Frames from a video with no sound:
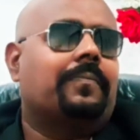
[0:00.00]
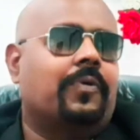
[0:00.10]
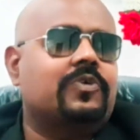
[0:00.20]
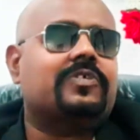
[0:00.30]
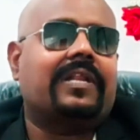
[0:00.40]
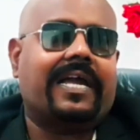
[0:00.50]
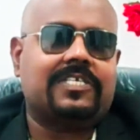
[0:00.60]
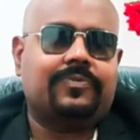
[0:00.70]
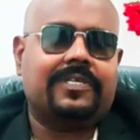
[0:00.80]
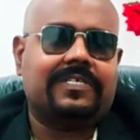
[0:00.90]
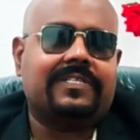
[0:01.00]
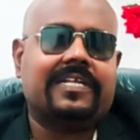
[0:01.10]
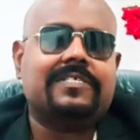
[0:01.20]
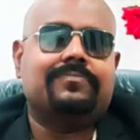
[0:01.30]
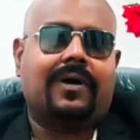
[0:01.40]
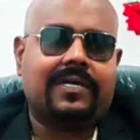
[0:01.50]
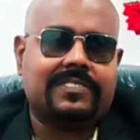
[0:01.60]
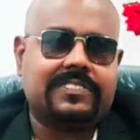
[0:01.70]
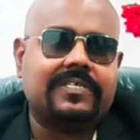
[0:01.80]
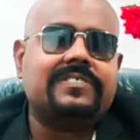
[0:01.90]
Post graduation, that is
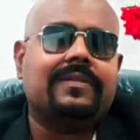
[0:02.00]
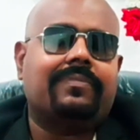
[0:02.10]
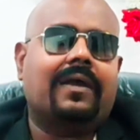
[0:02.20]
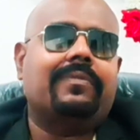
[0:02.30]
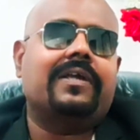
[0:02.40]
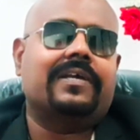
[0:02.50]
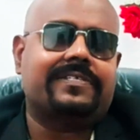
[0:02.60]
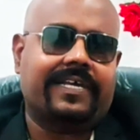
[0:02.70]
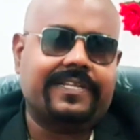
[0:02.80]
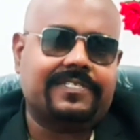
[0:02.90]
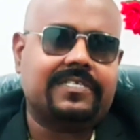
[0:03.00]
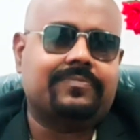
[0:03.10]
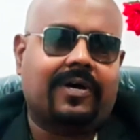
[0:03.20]
masters in biomedical sciences,